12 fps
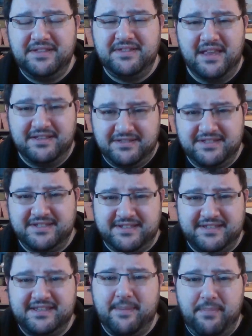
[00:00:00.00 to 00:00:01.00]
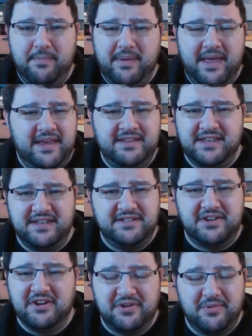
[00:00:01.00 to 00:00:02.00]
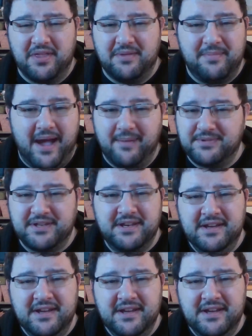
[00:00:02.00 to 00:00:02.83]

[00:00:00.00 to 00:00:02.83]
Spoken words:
Let's skip a bit. He said he's going to do other maps.